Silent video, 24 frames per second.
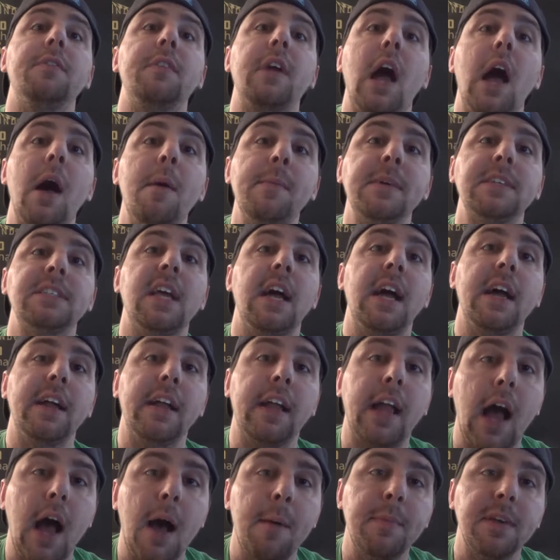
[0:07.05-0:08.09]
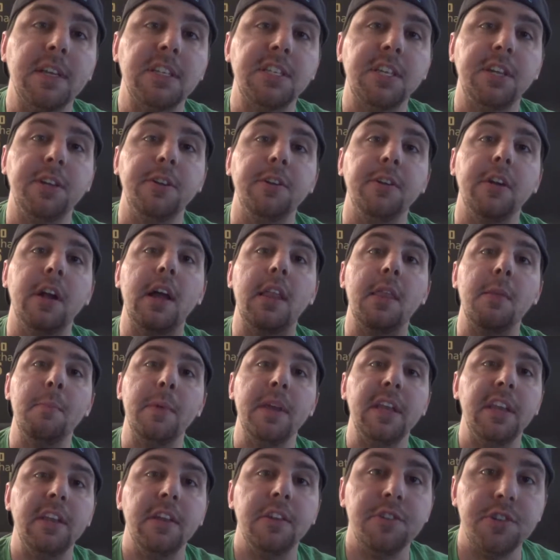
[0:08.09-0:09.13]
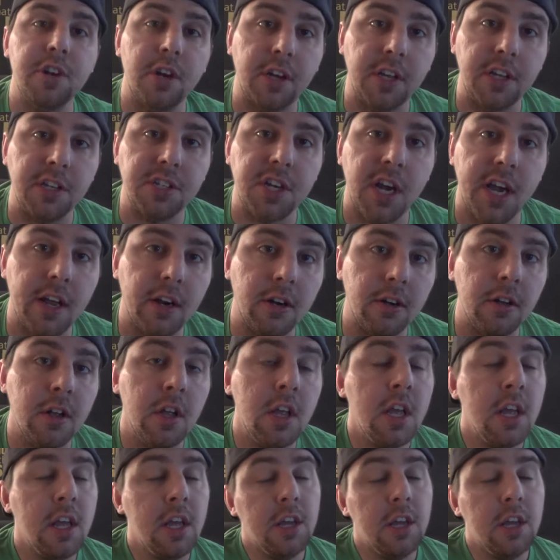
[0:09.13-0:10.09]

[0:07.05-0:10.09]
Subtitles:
of Comics on Comics here on the Media Junkie channel.